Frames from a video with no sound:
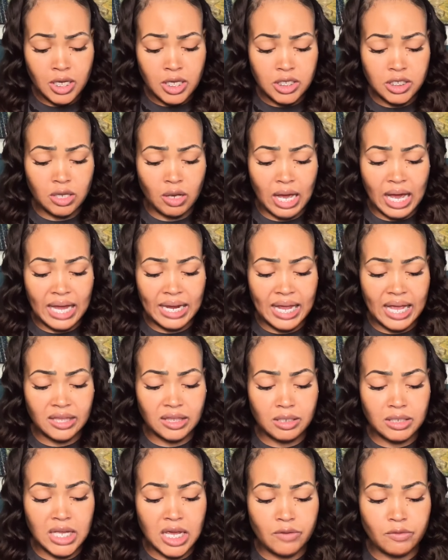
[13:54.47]
So I got
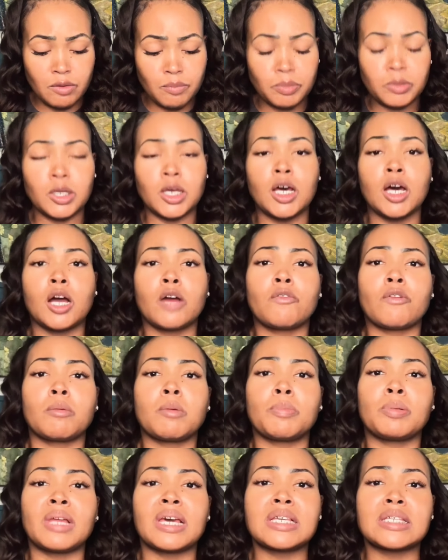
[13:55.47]
the navel plug from
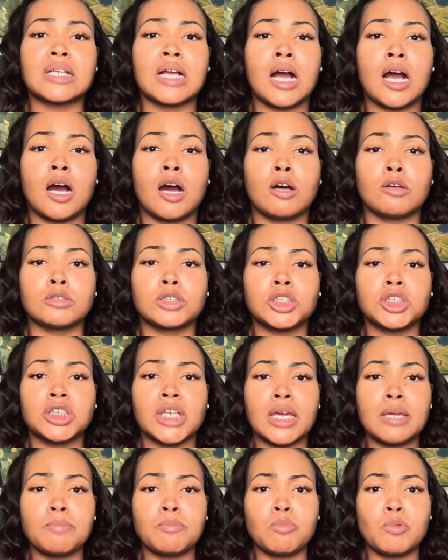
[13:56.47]
a place called
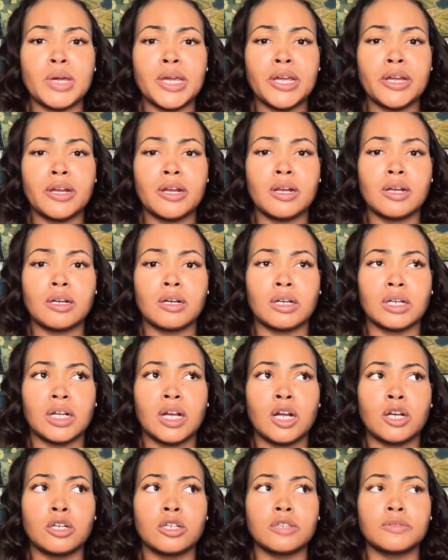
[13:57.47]
Shapewear or
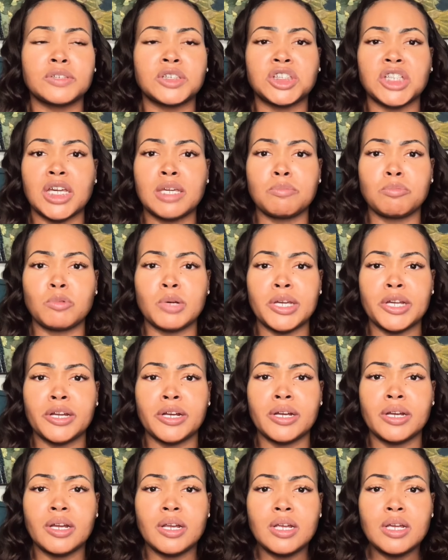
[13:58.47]
Curve
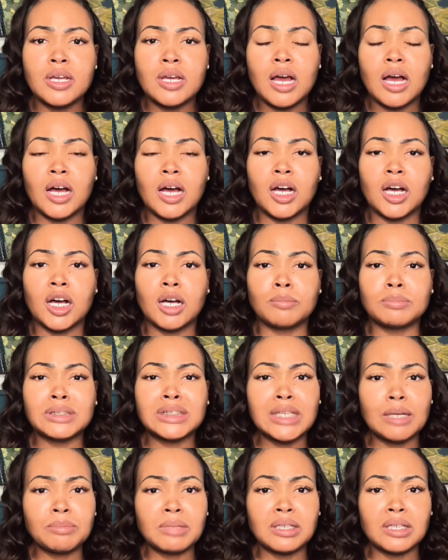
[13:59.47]
Shapewear,
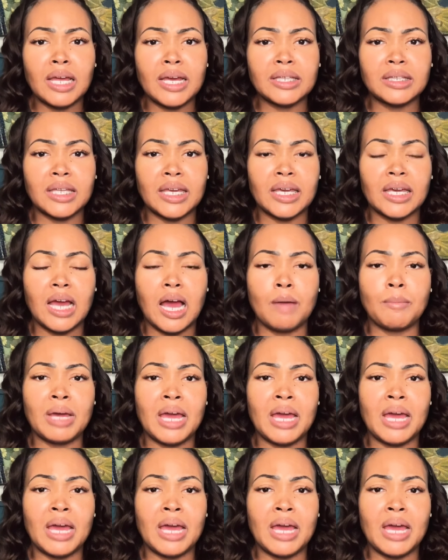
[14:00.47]
something like that.